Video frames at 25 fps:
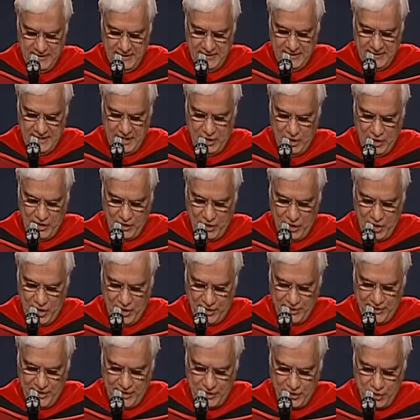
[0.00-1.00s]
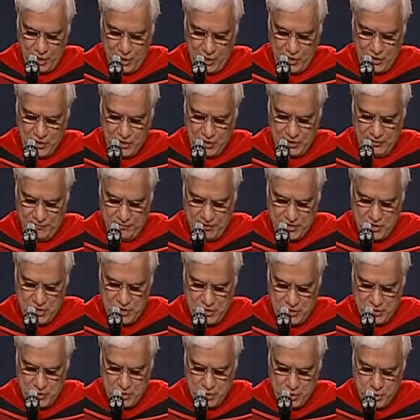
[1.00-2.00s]
Now God had caused the
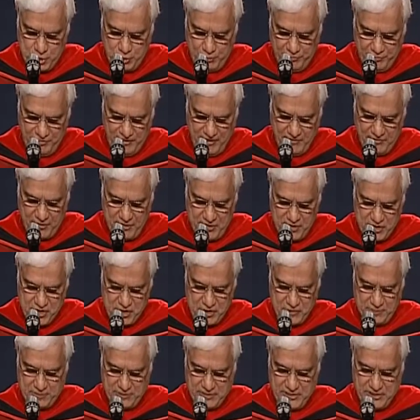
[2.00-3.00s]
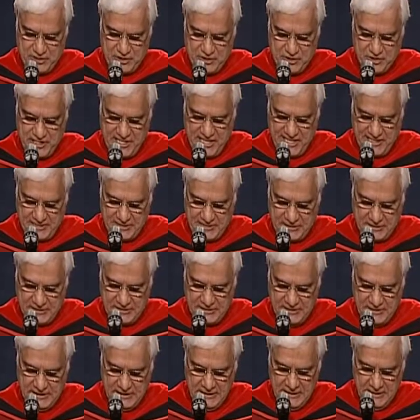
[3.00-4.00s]
official to show favor and sympathy to Daniel,
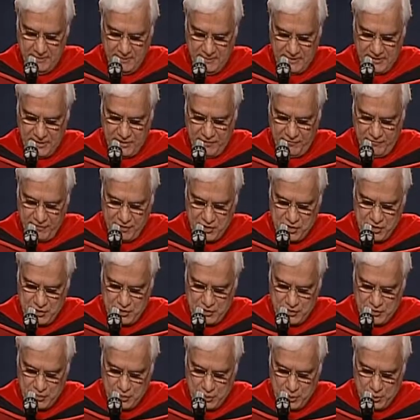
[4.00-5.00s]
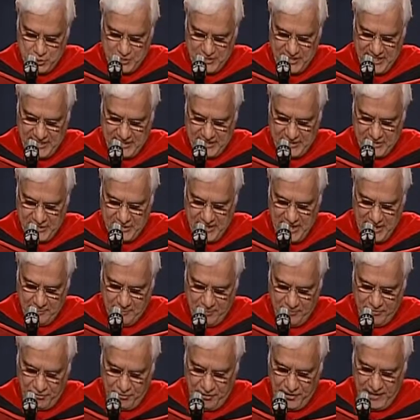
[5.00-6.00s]
but the official told Daniel, 'I'm
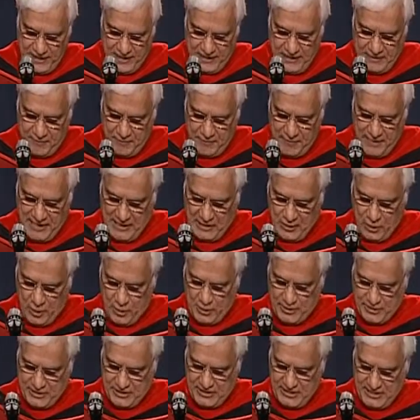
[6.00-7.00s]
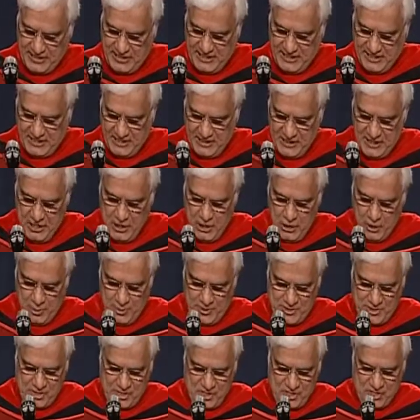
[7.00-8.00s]
afraid of my lord the king, who
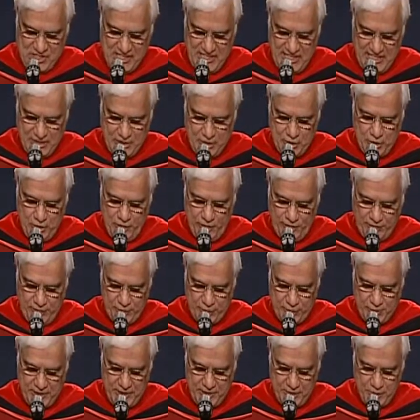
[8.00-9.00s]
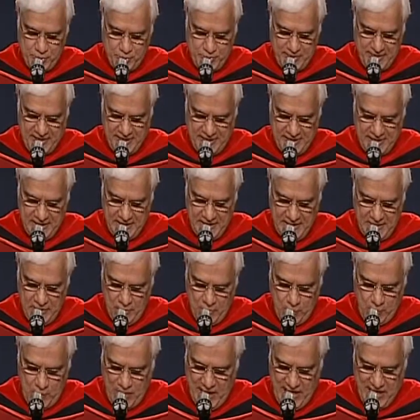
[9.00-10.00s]
has assigned your food and drink.
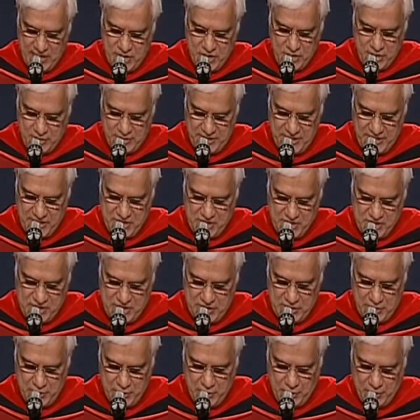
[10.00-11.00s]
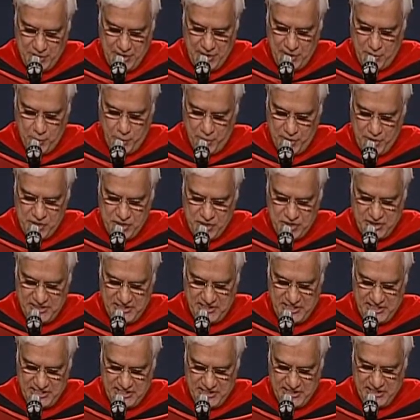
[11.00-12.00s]
Why should he see you looking worse than
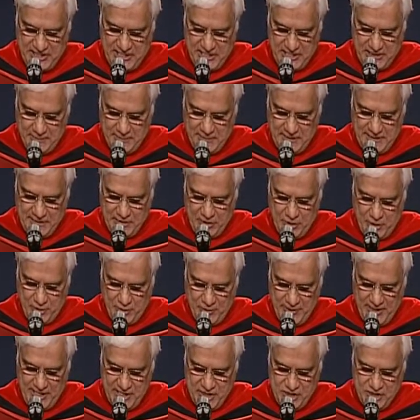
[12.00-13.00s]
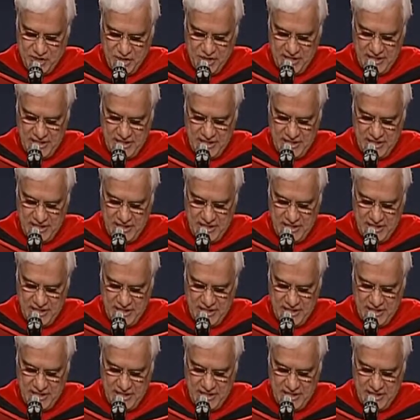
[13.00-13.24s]
the other young men your age?